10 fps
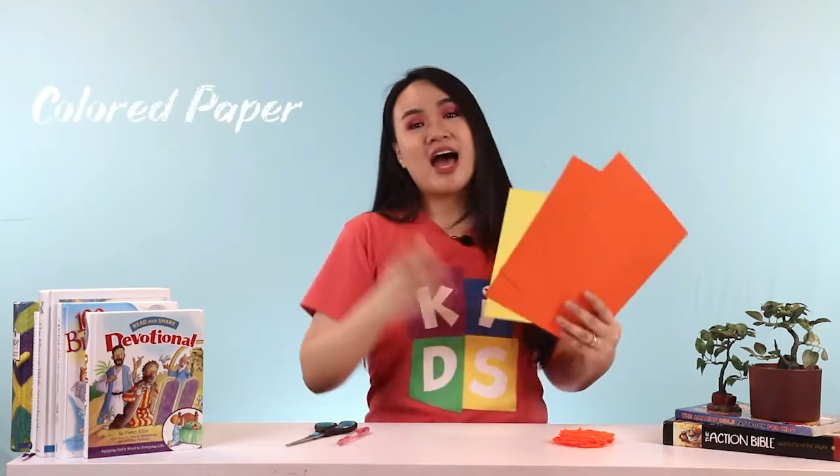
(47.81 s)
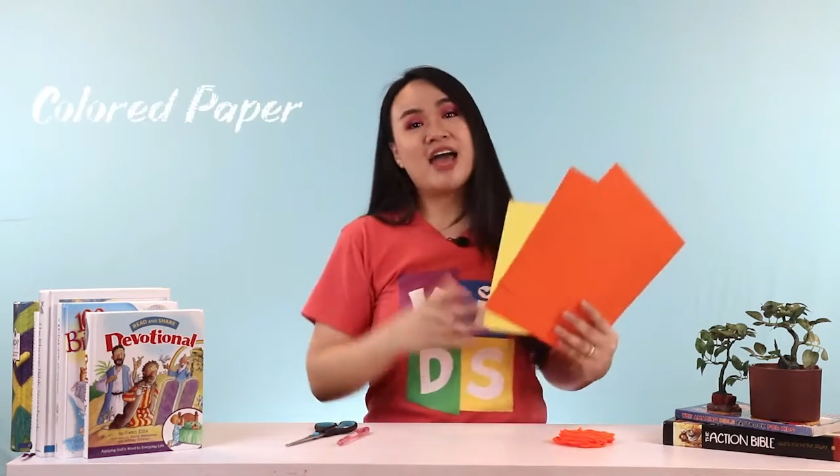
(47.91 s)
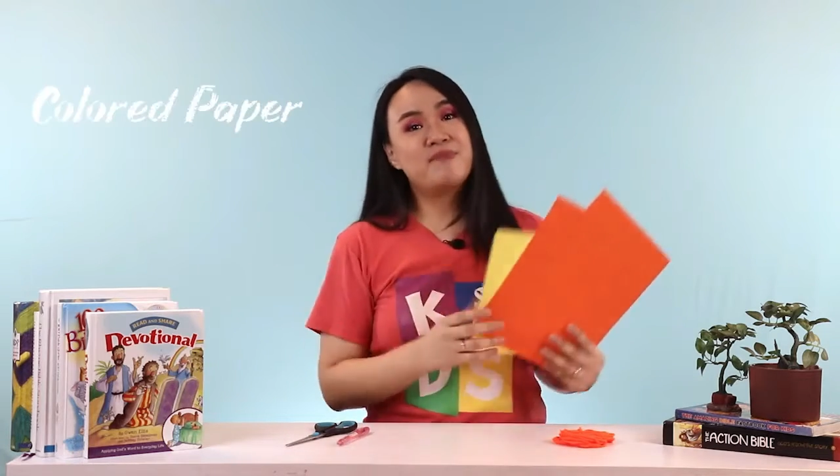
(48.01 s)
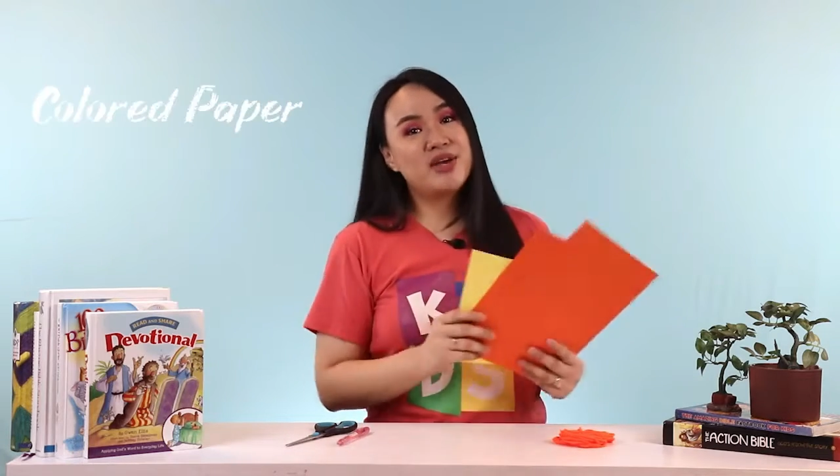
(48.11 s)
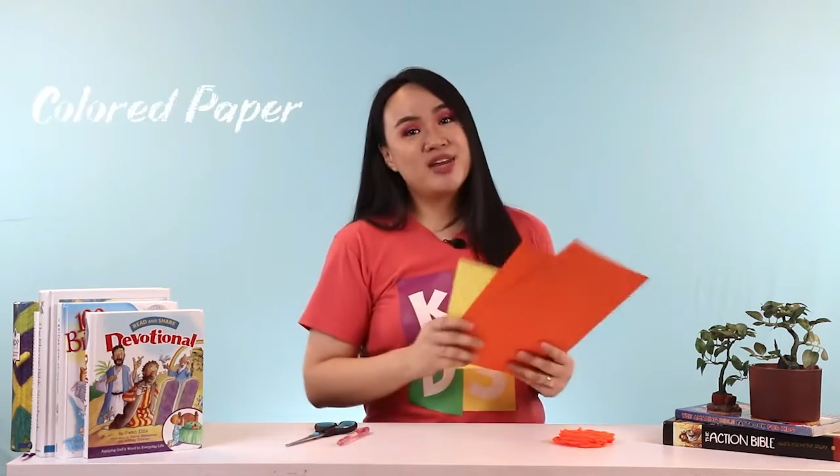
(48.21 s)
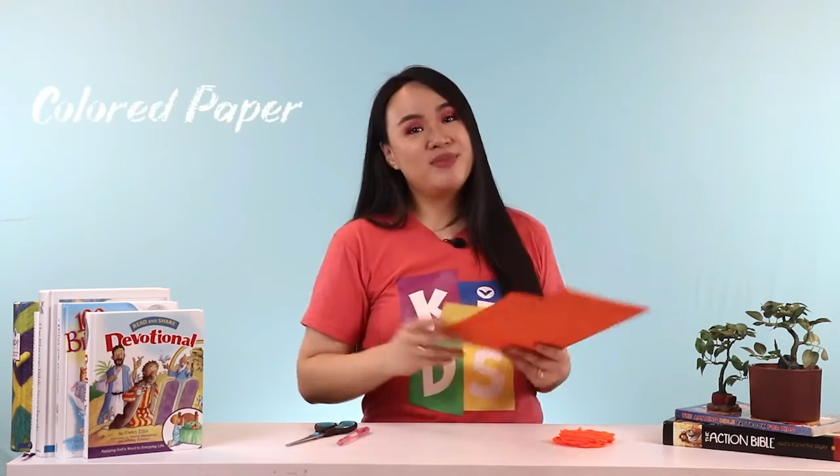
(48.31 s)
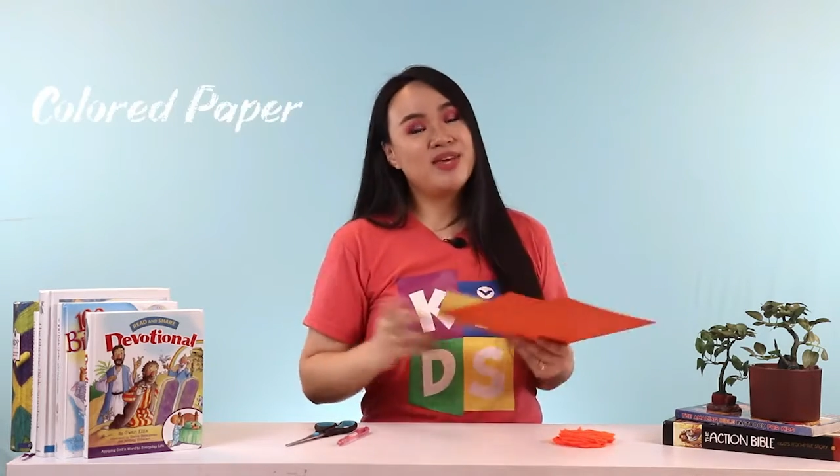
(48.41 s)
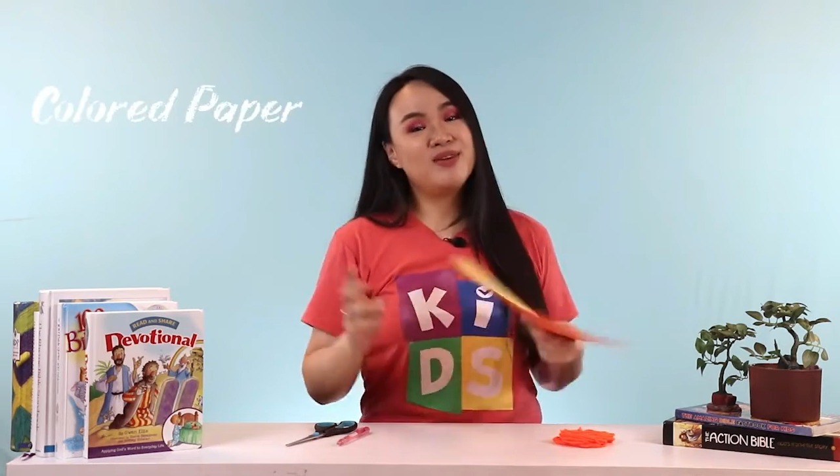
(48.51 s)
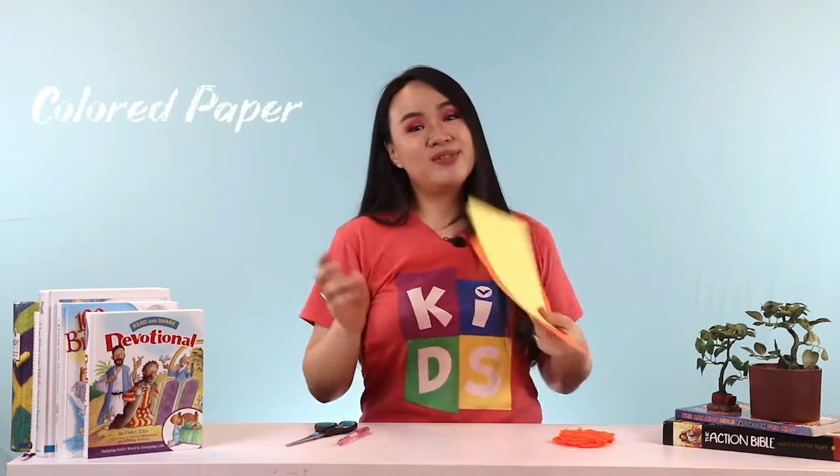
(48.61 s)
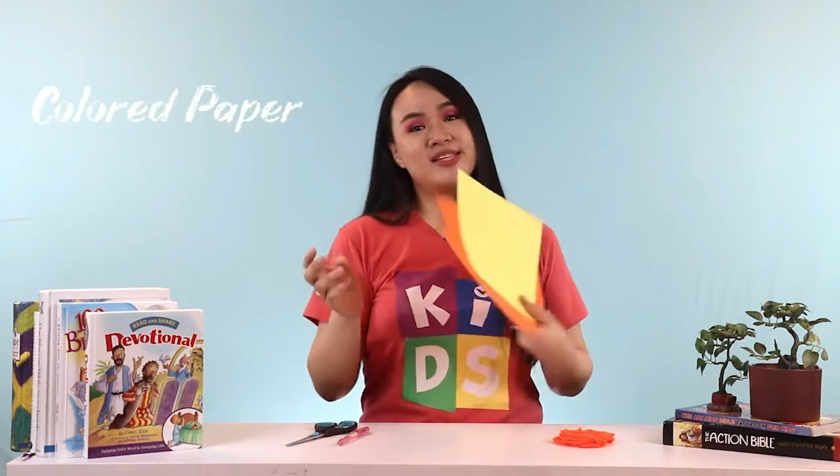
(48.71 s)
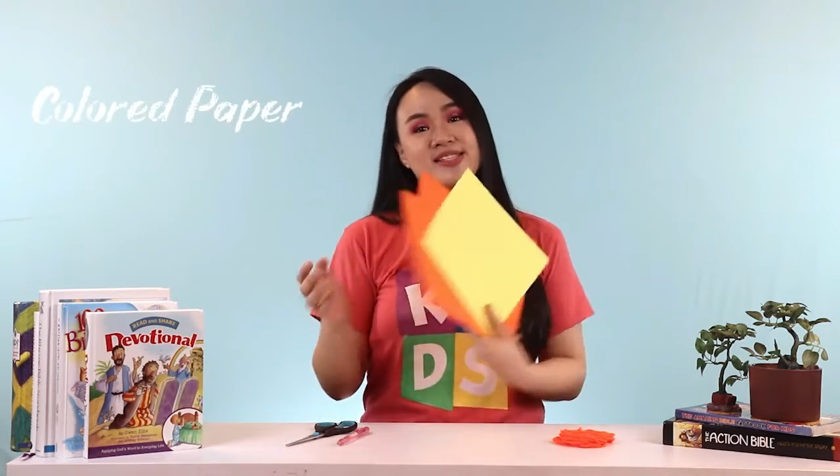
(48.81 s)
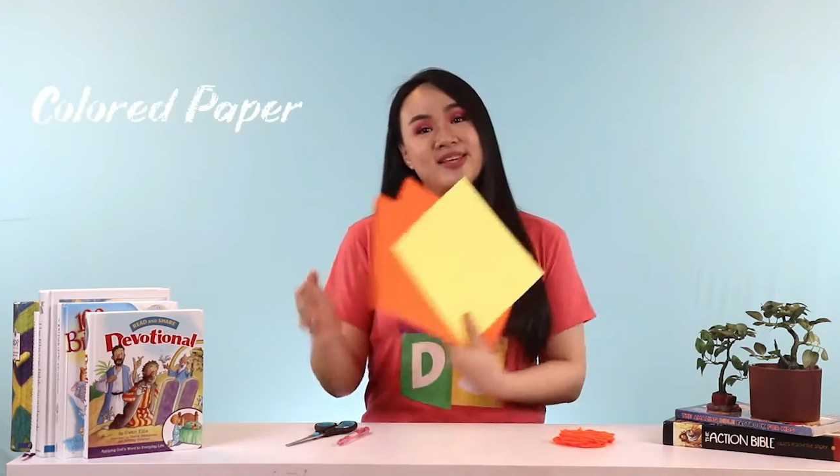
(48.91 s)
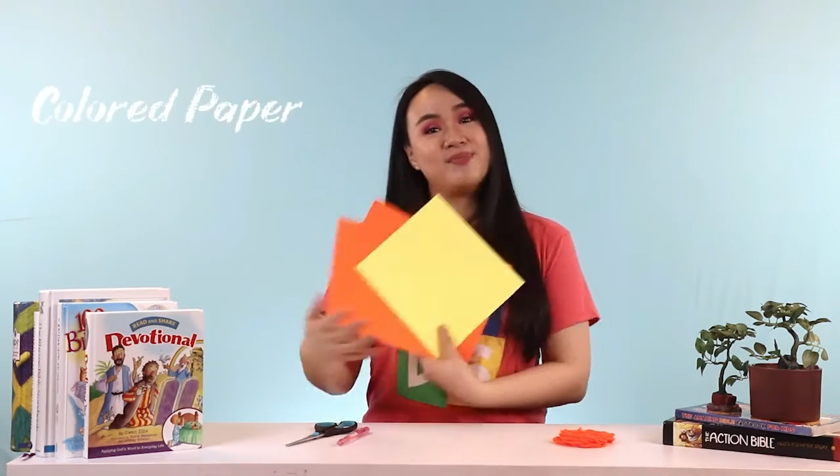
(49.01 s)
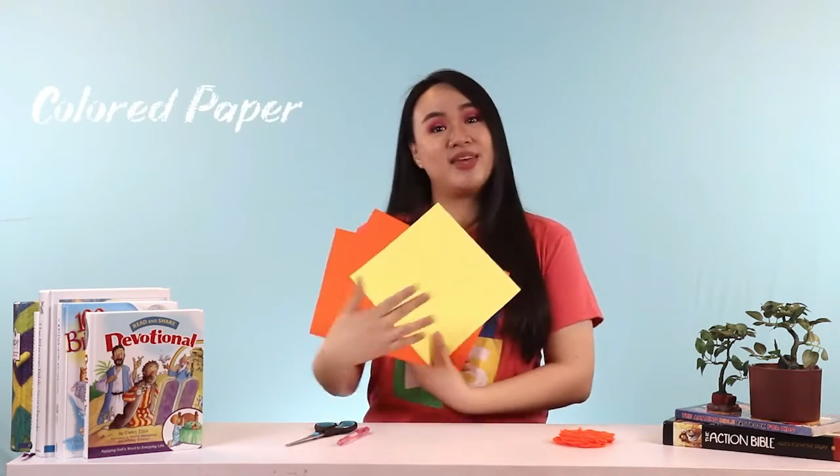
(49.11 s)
I'm gonna be using some